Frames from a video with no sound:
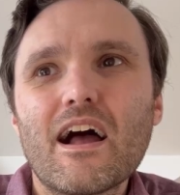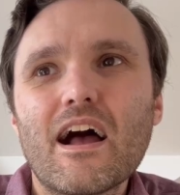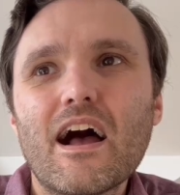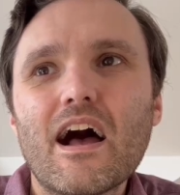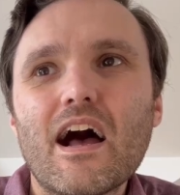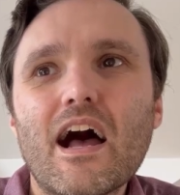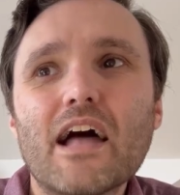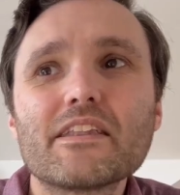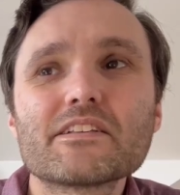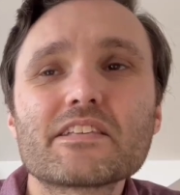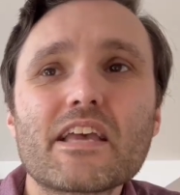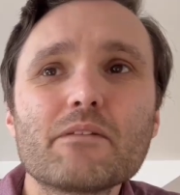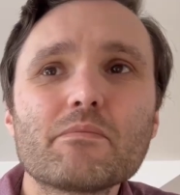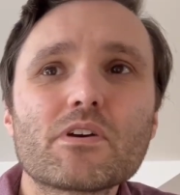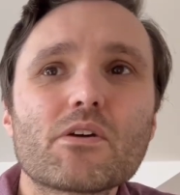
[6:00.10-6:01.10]
And the
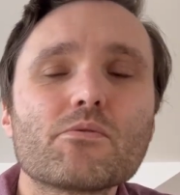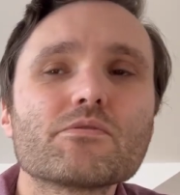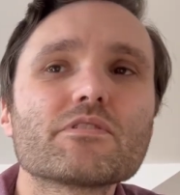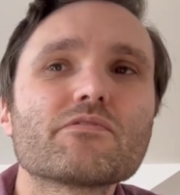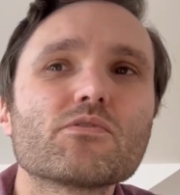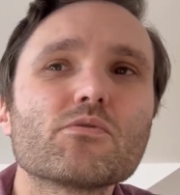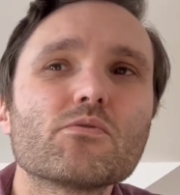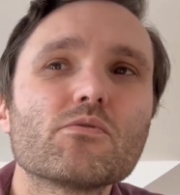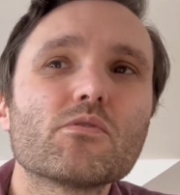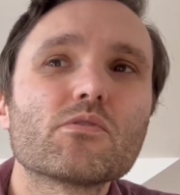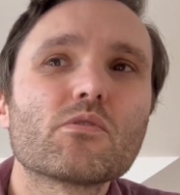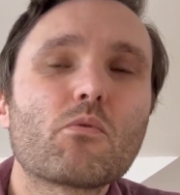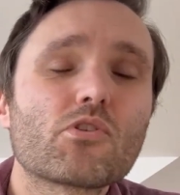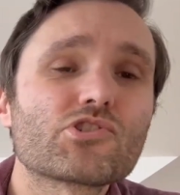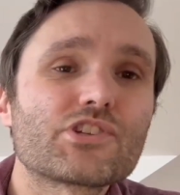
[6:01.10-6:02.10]
same goes for
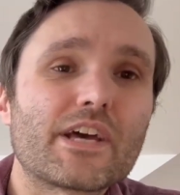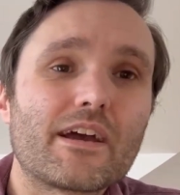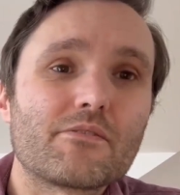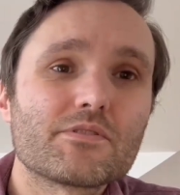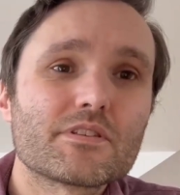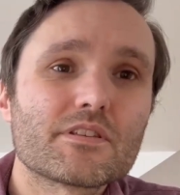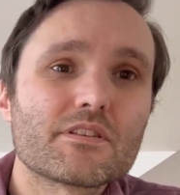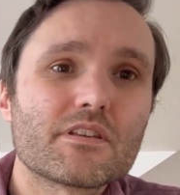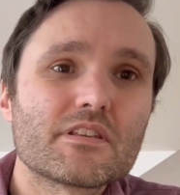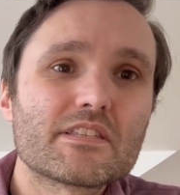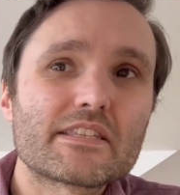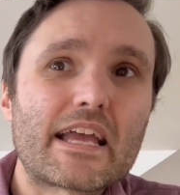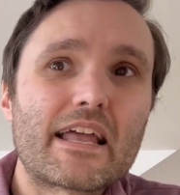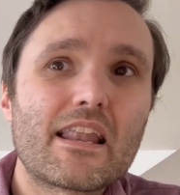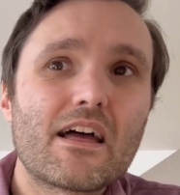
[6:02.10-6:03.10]
the Wachter house.
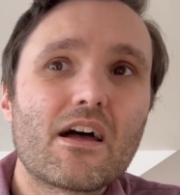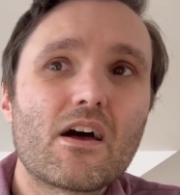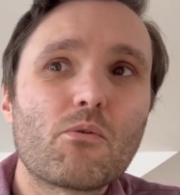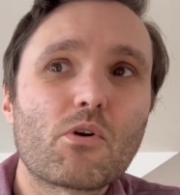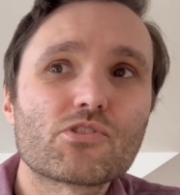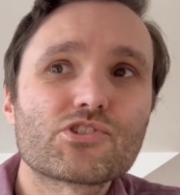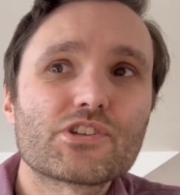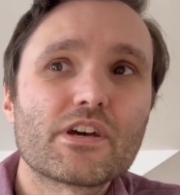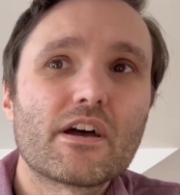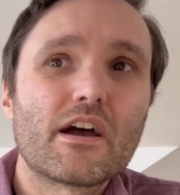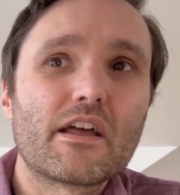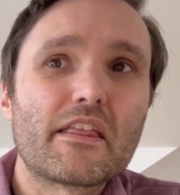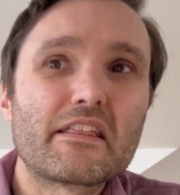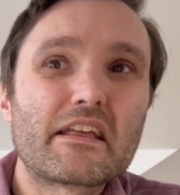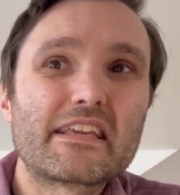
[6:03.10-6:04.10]
Stella
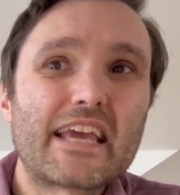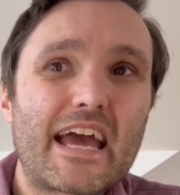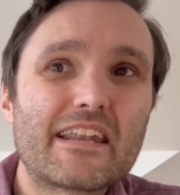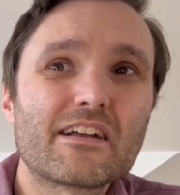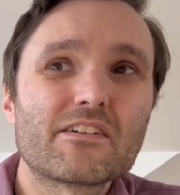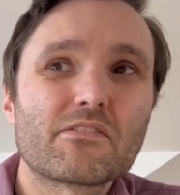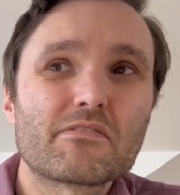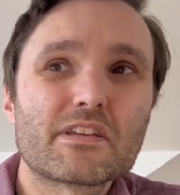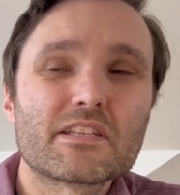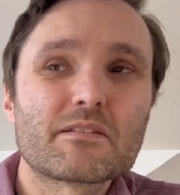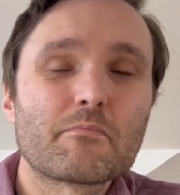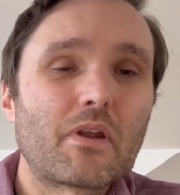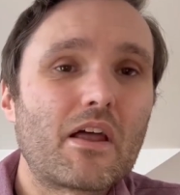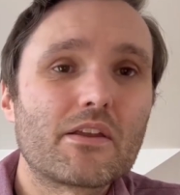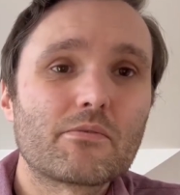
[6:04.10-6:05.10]
Wachter, again, I don't think it's
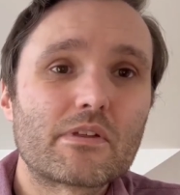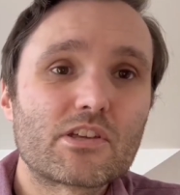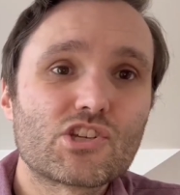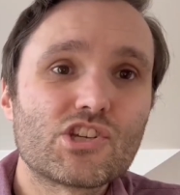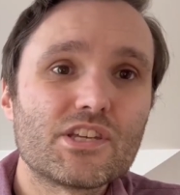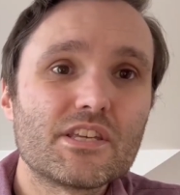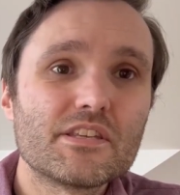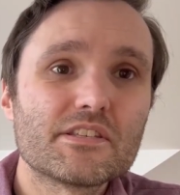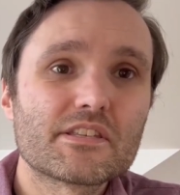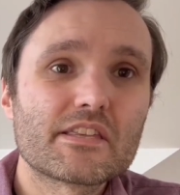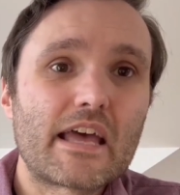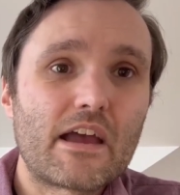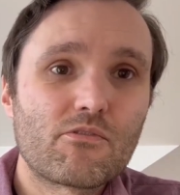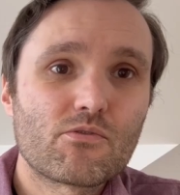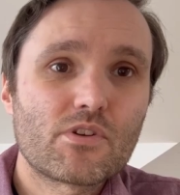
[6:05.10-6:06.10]
implied whether she's
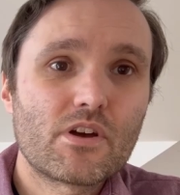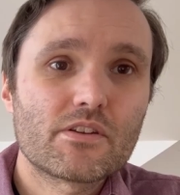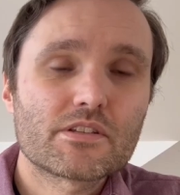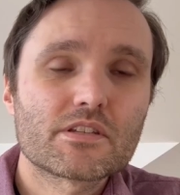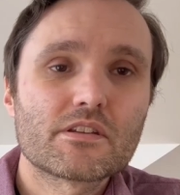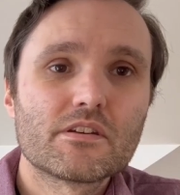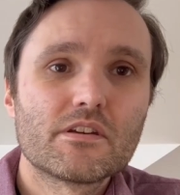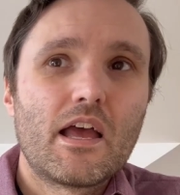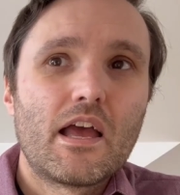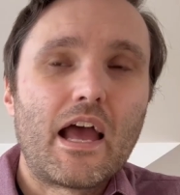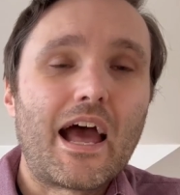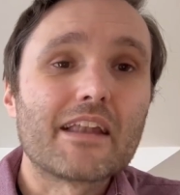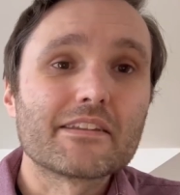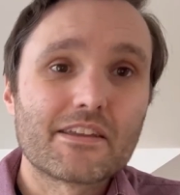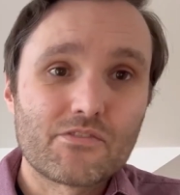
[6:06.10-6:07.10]
there or not.
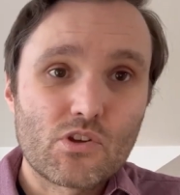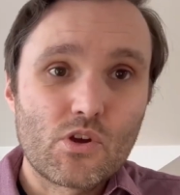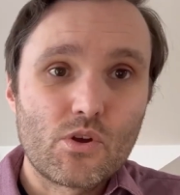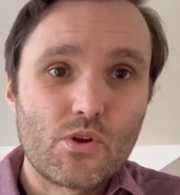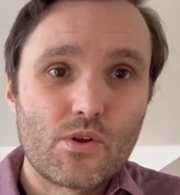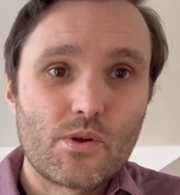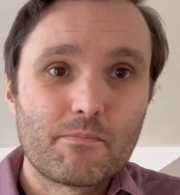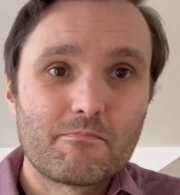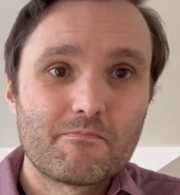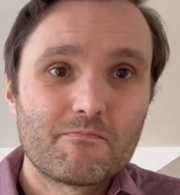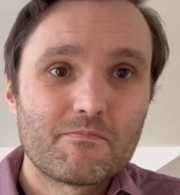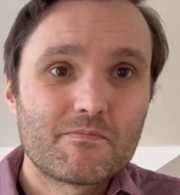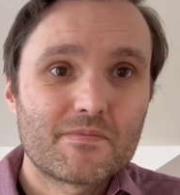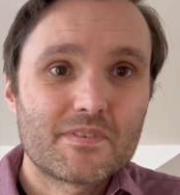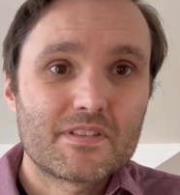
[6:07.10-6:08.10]
And given her
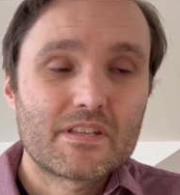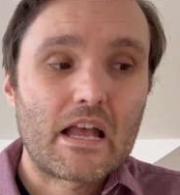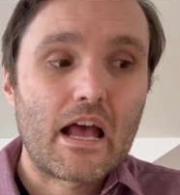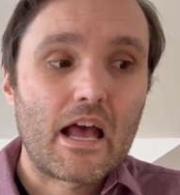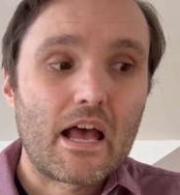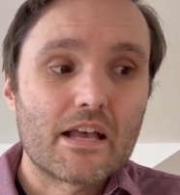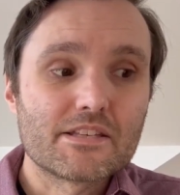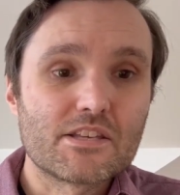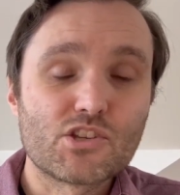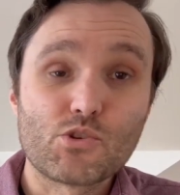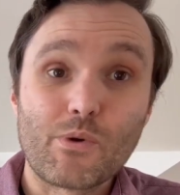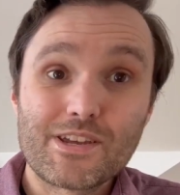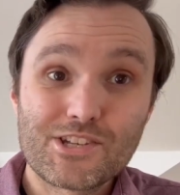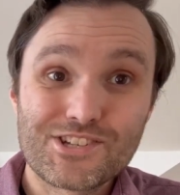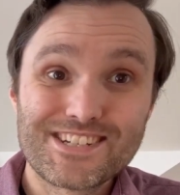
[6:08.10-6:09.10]

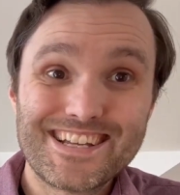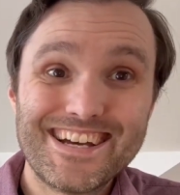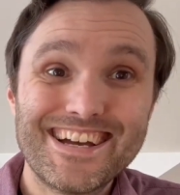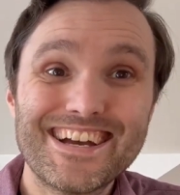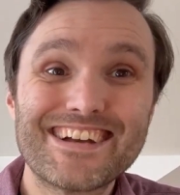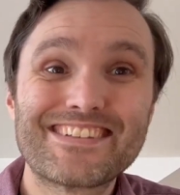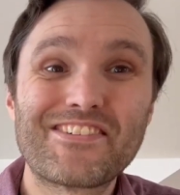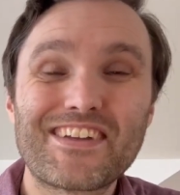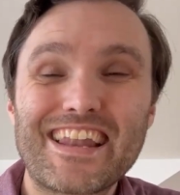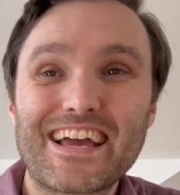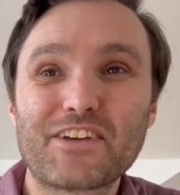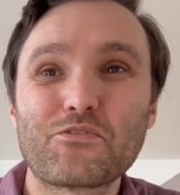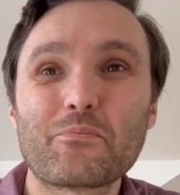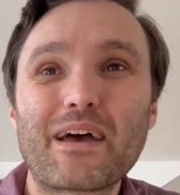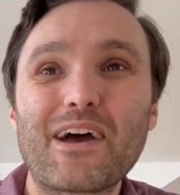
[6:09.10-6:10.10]
situation, for
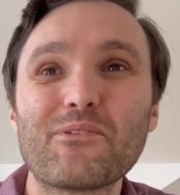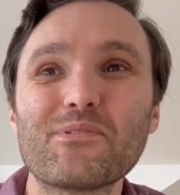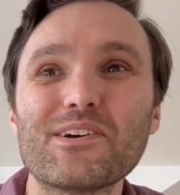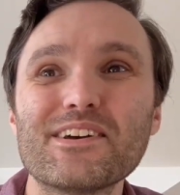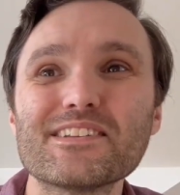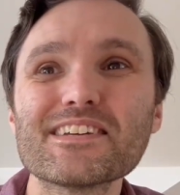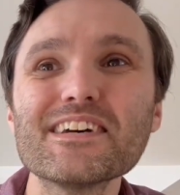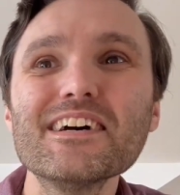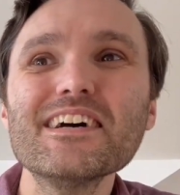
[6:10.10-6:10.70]
lack of a better word,